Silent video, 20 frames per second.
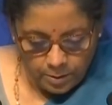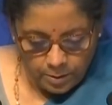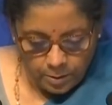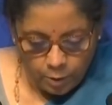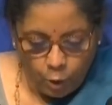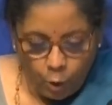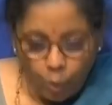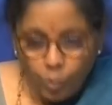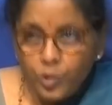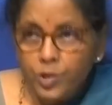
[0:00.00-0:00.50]

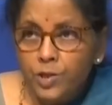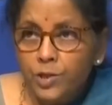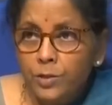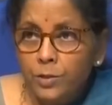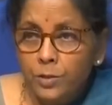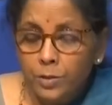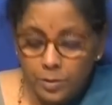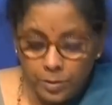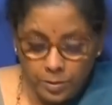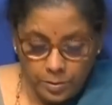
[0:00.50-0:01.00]
Quote,
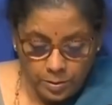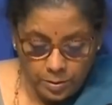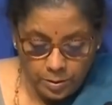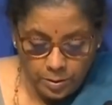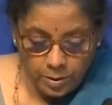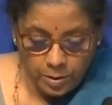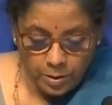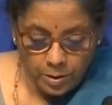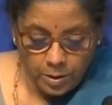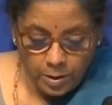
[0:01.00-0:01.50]

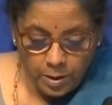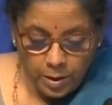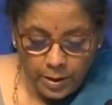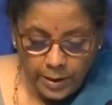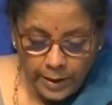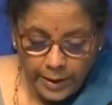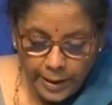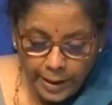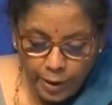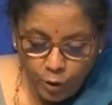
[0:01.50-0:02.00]

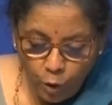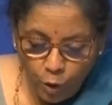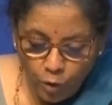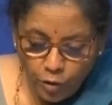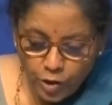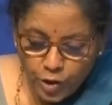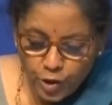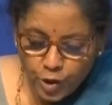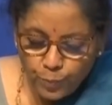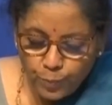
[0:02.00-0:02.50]
"In
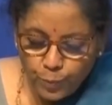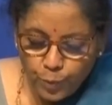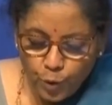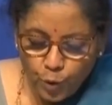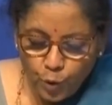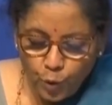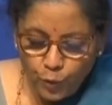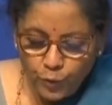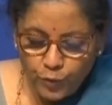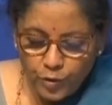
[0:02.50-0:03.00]
order to
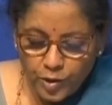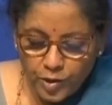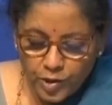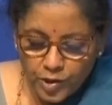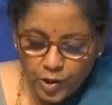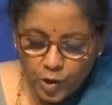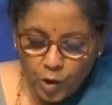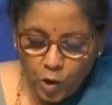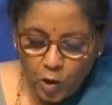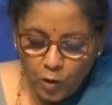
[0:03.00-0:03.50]
prove the
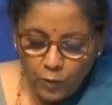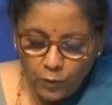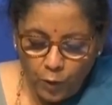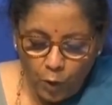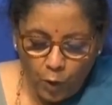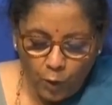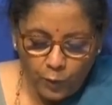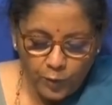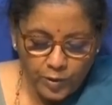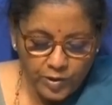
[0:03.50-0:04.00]
resolve
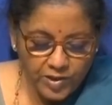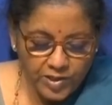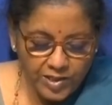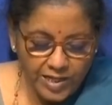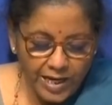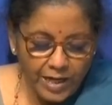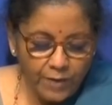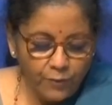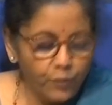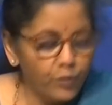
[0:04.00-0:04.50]
of a
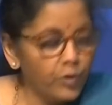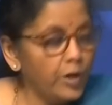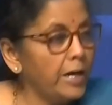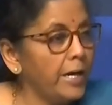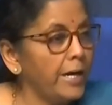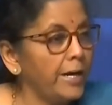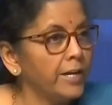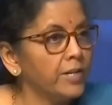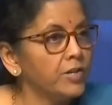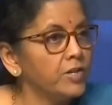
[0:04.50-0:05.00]

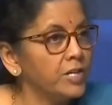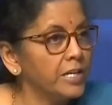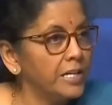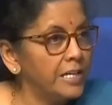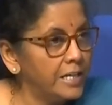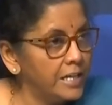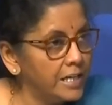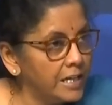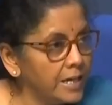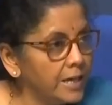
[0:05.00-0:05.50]
self-reliant
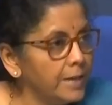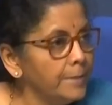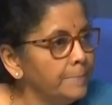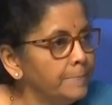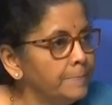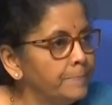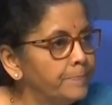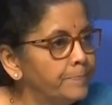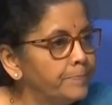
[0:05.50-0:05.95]
India,